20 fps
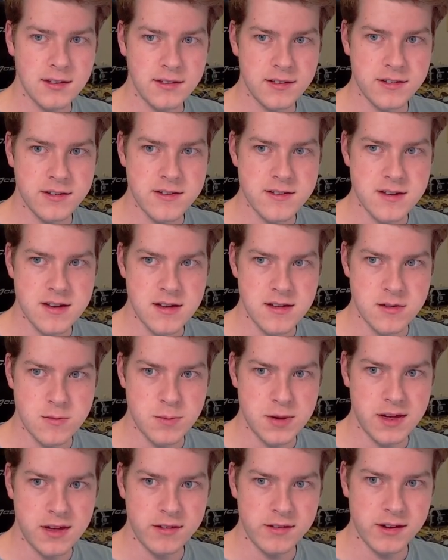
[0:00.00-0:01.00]
This is his
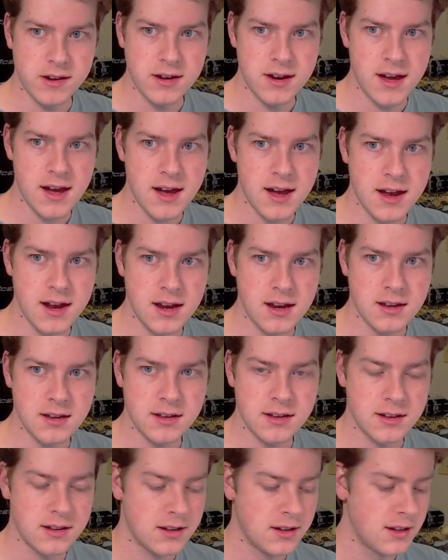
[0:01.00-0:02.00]
PSA 9.
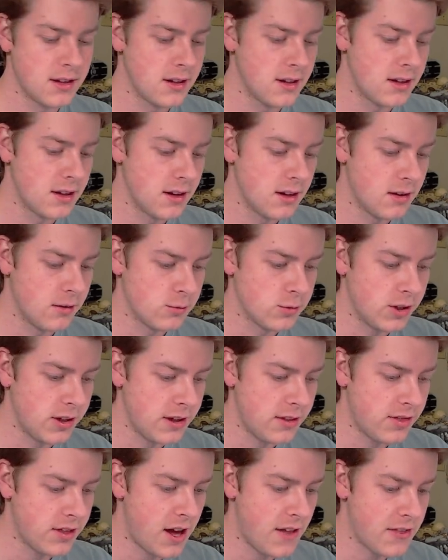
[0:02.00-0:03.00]
Really
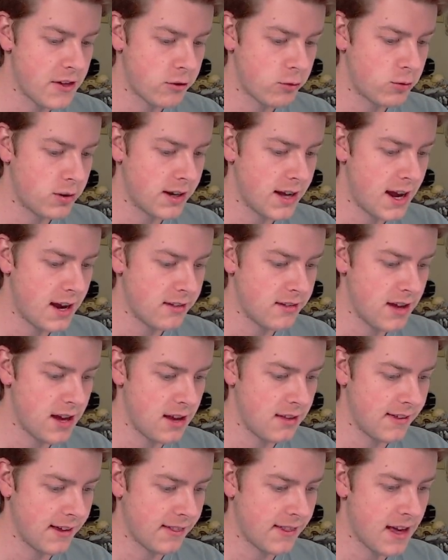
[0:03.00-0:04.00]
thought this would have got a
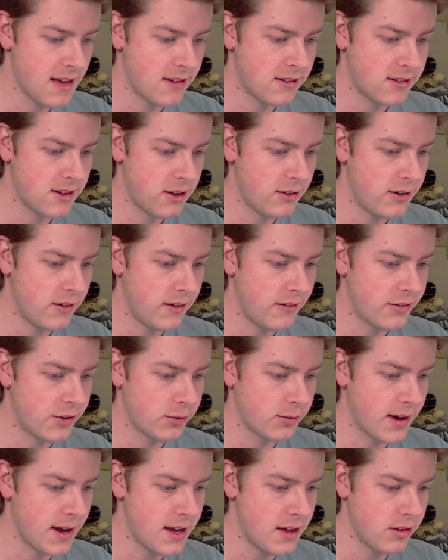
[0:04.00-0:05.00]
10. Like, that centering left to
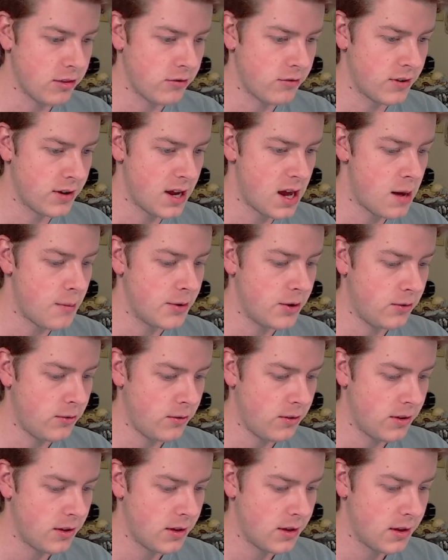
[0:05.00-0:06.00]
right is phenomenal.